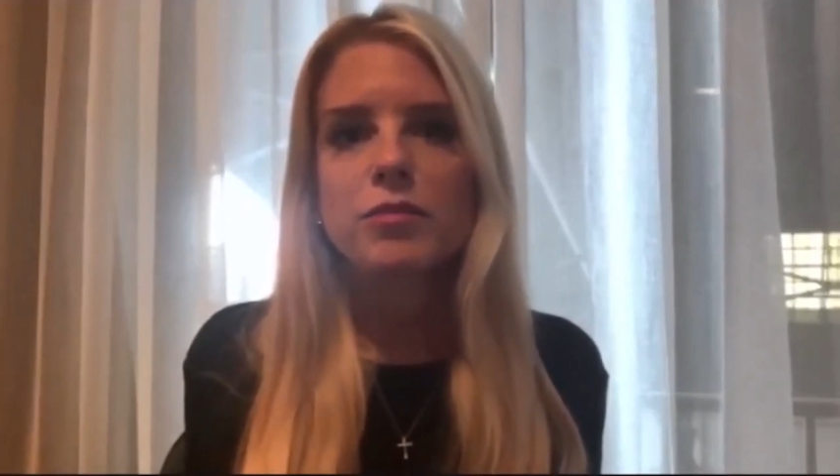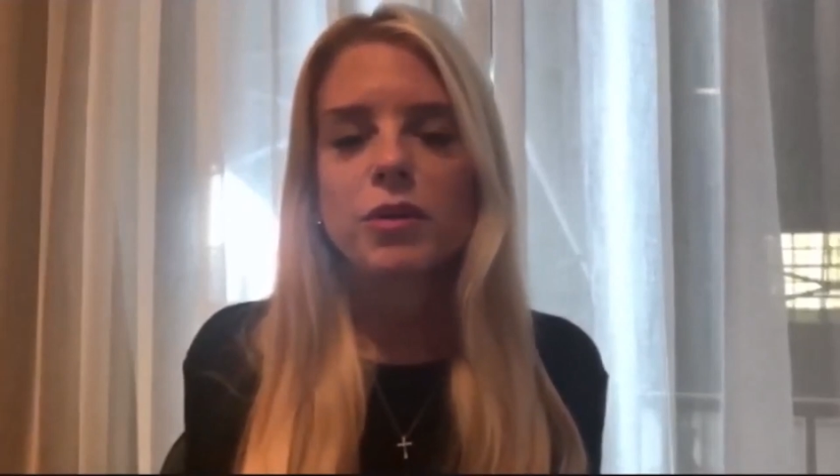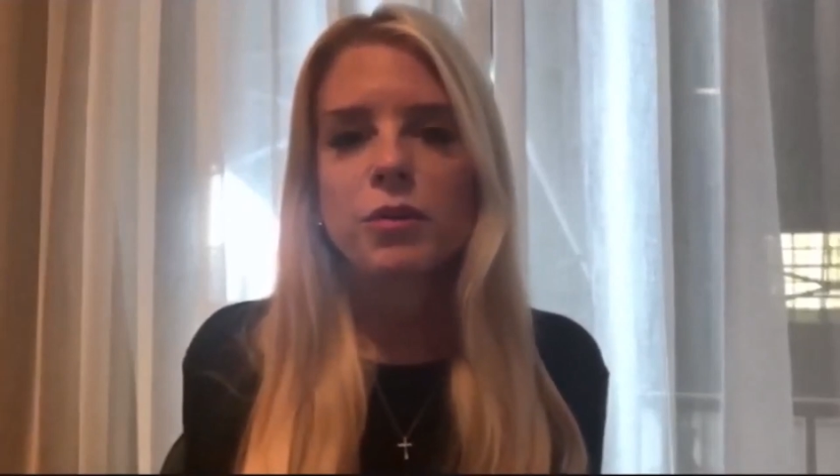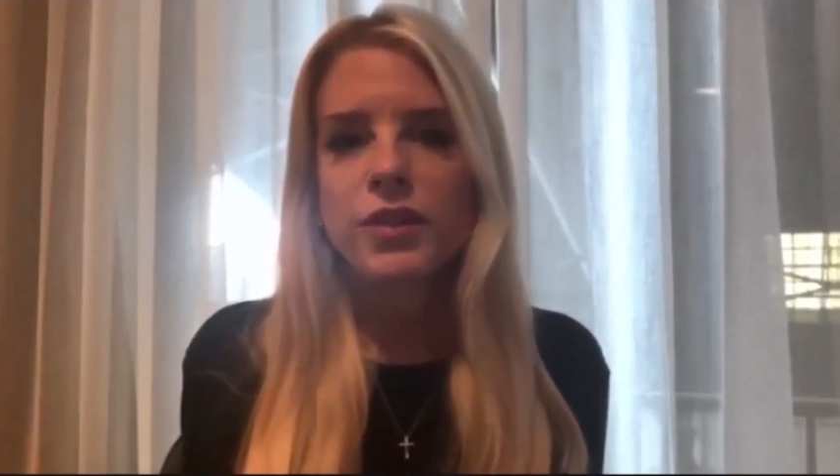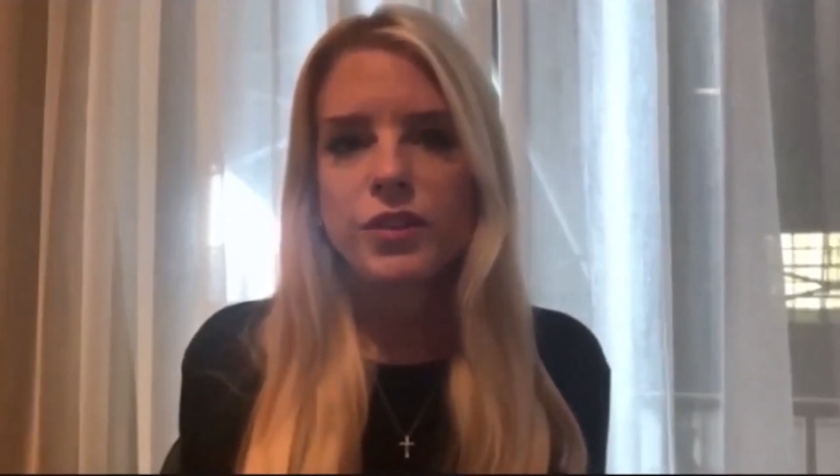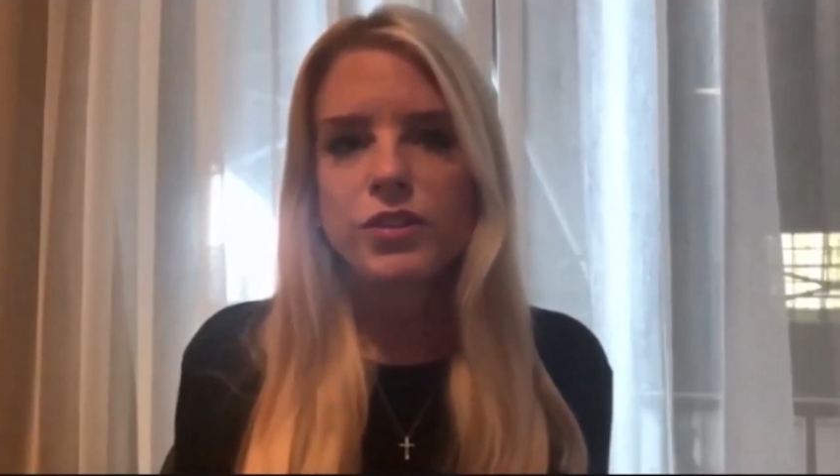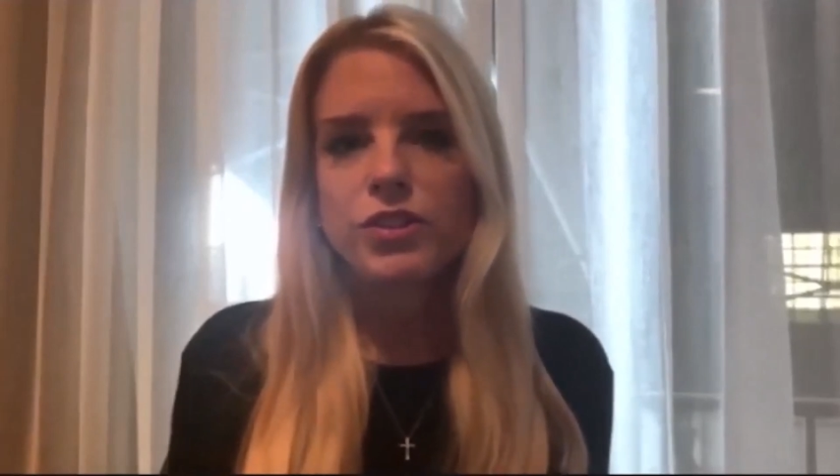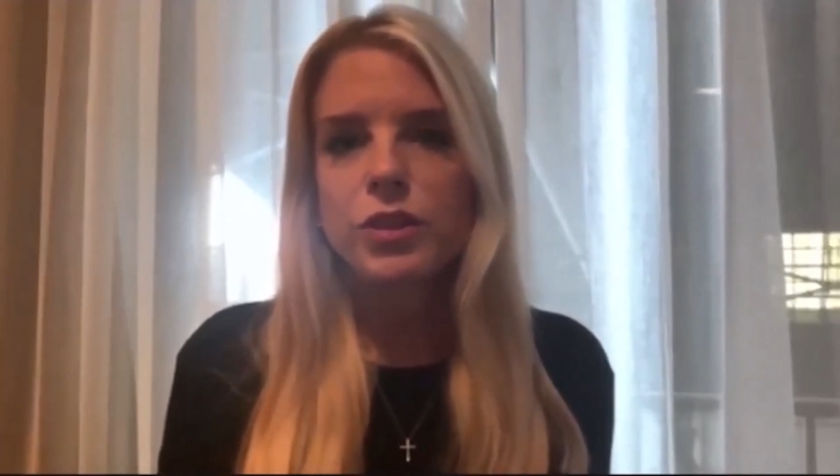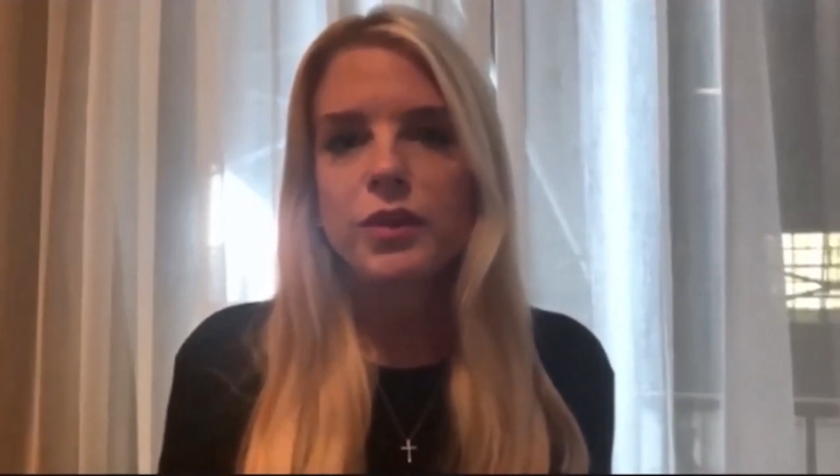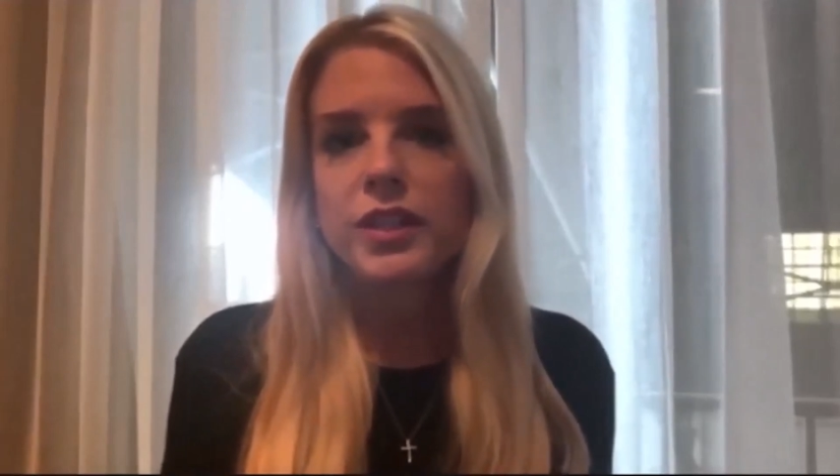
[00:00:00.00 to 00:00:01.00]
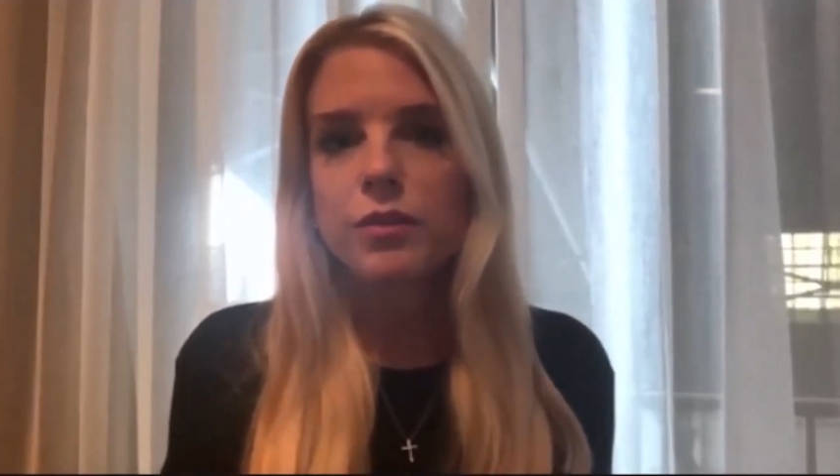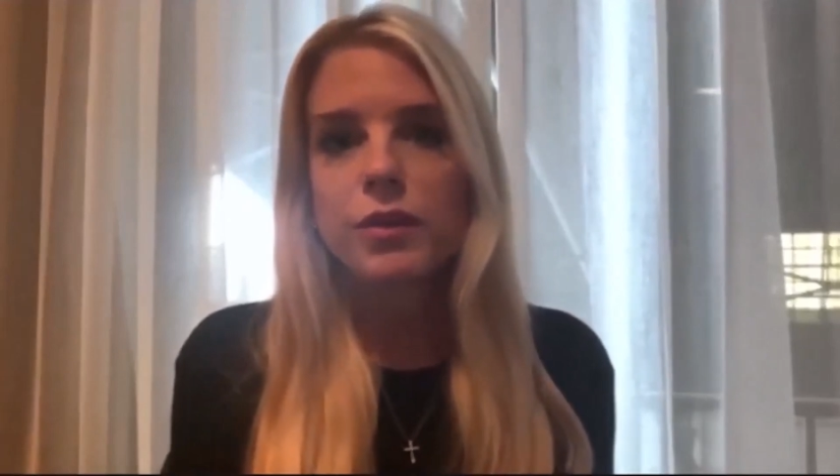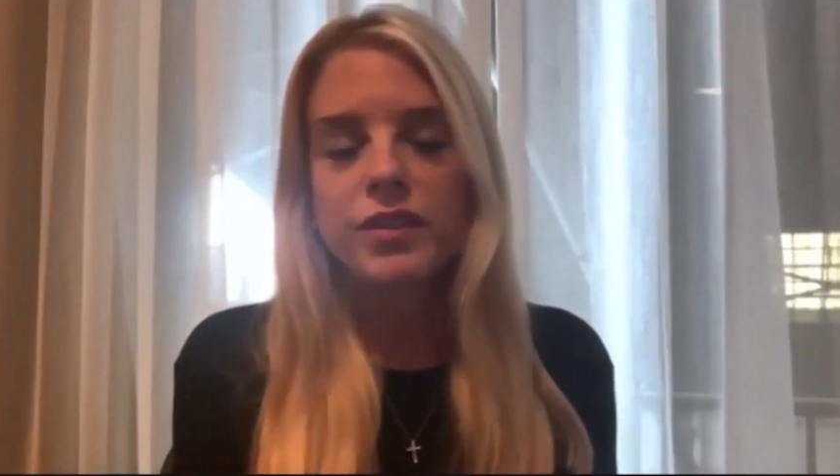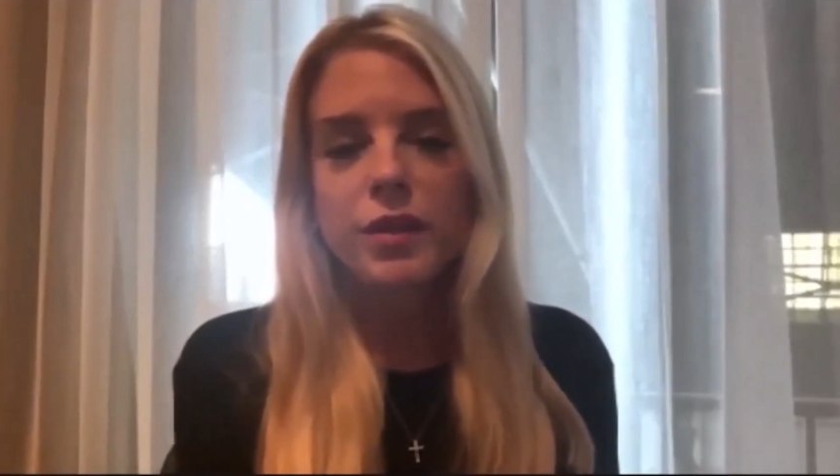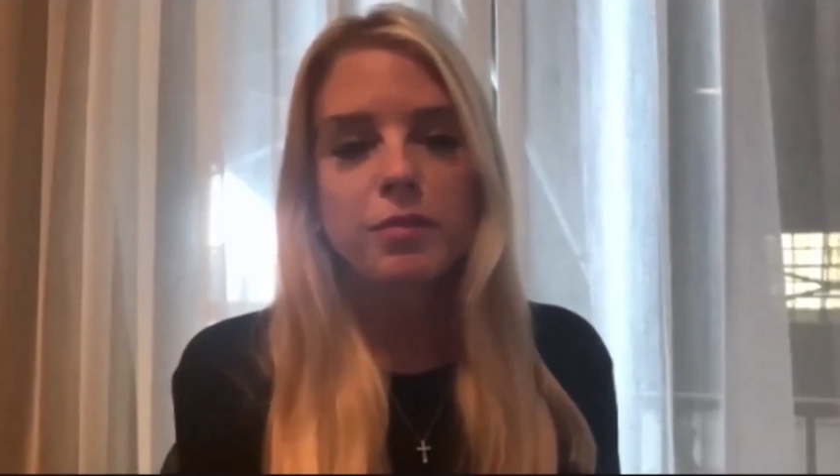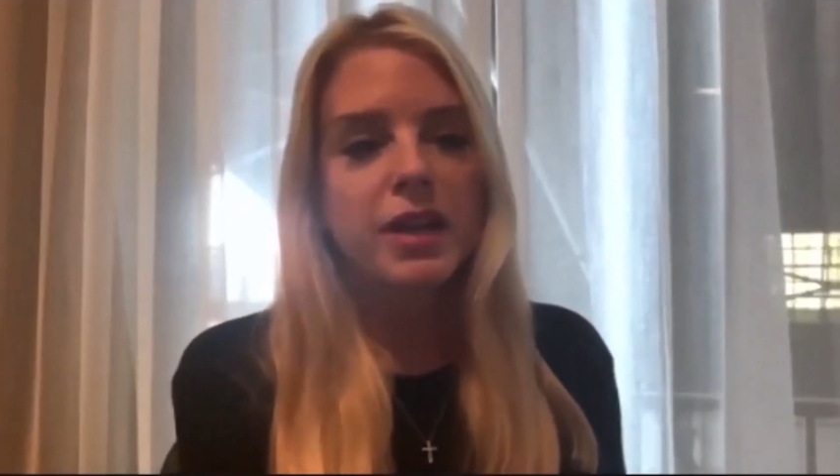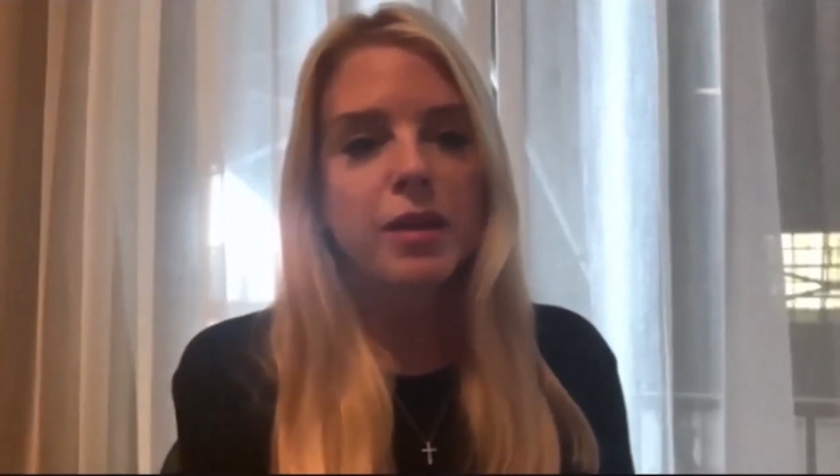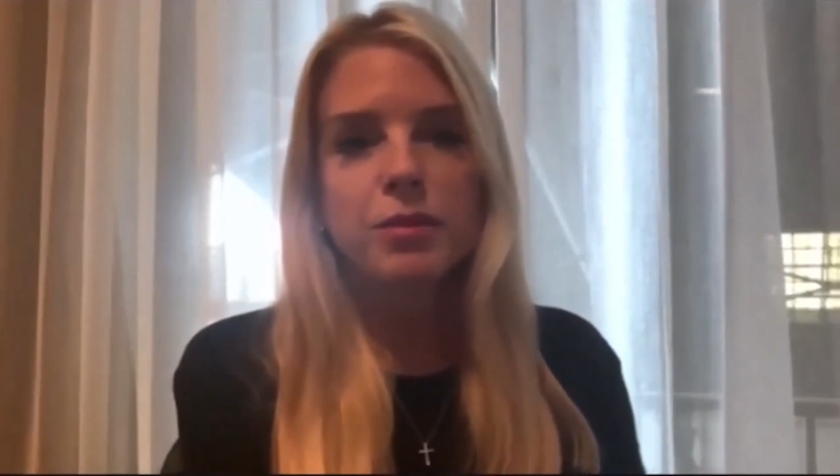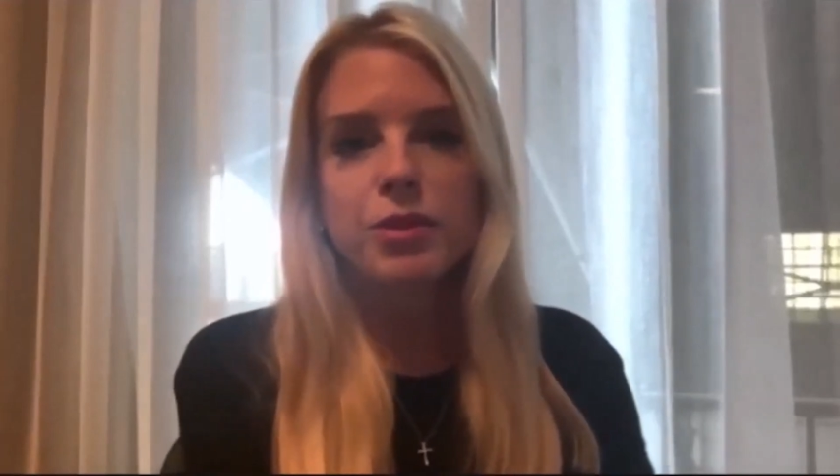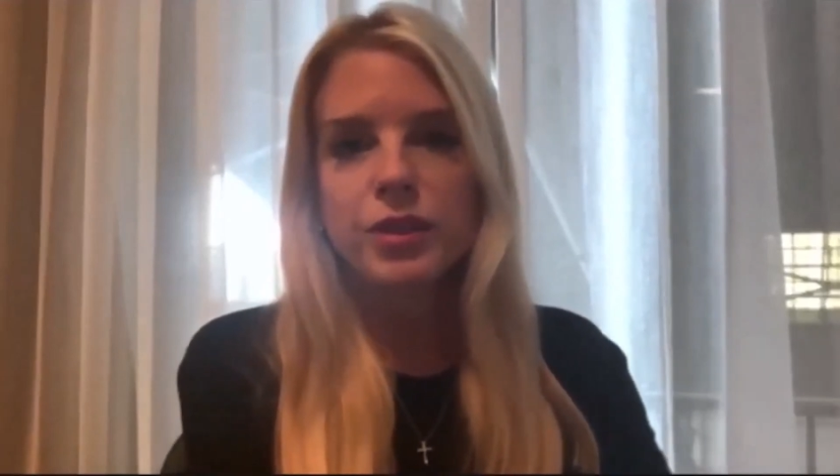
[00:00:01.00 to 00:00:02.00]
what they're doing and what they've been
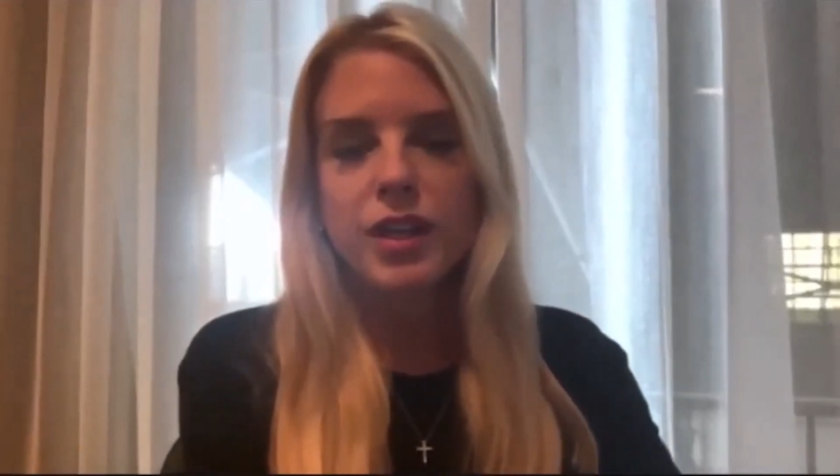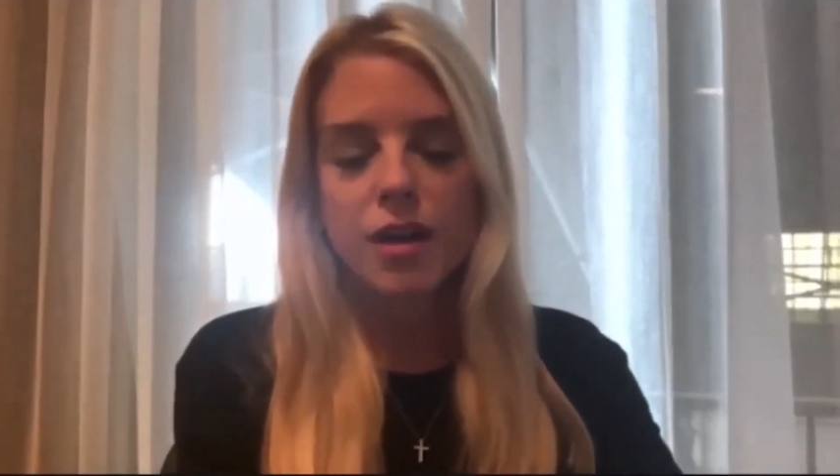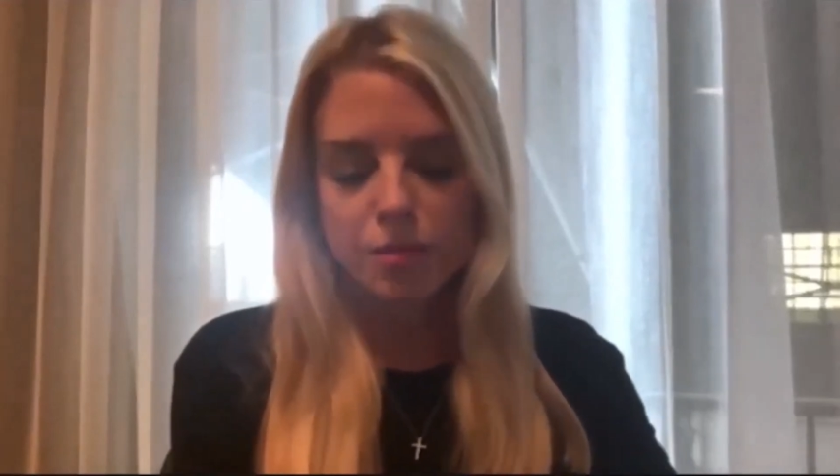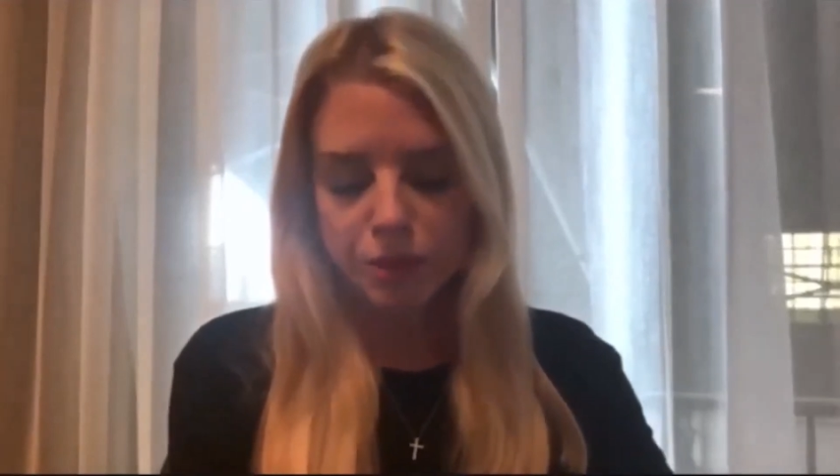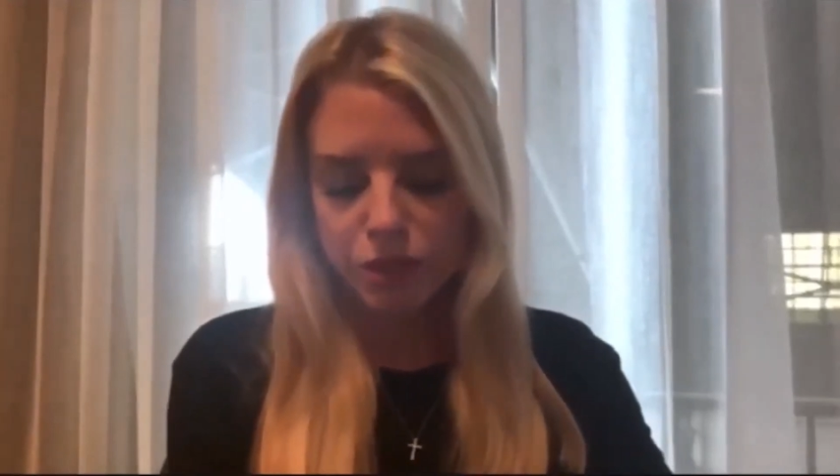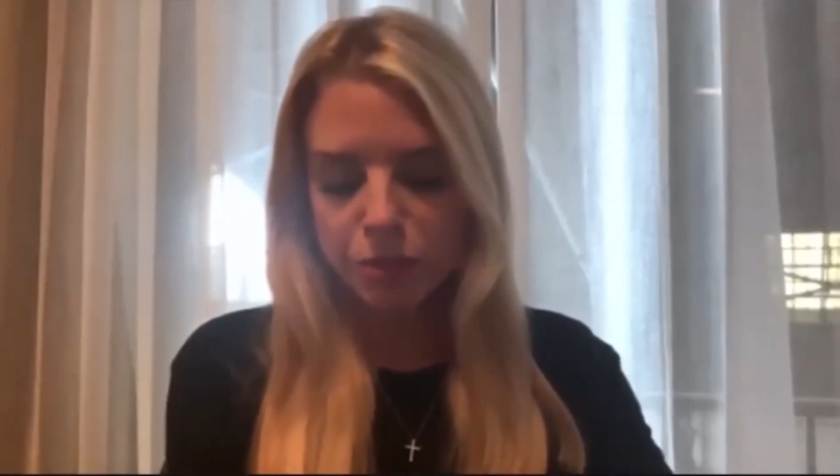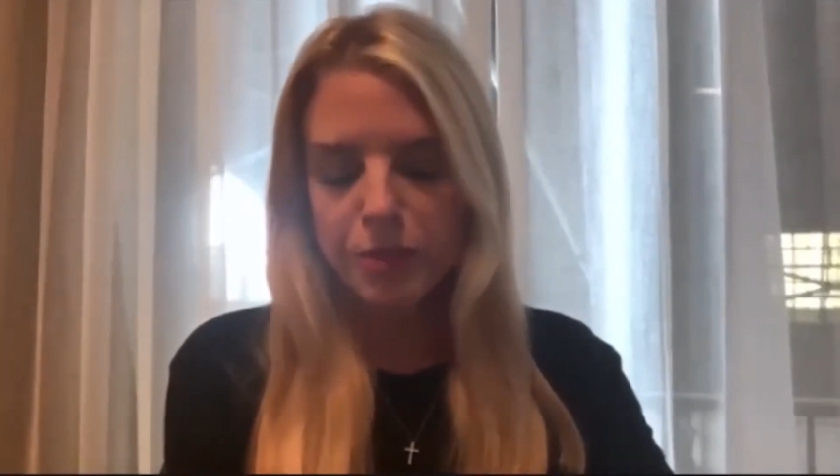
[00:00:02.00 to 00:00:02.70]
able to accomplish.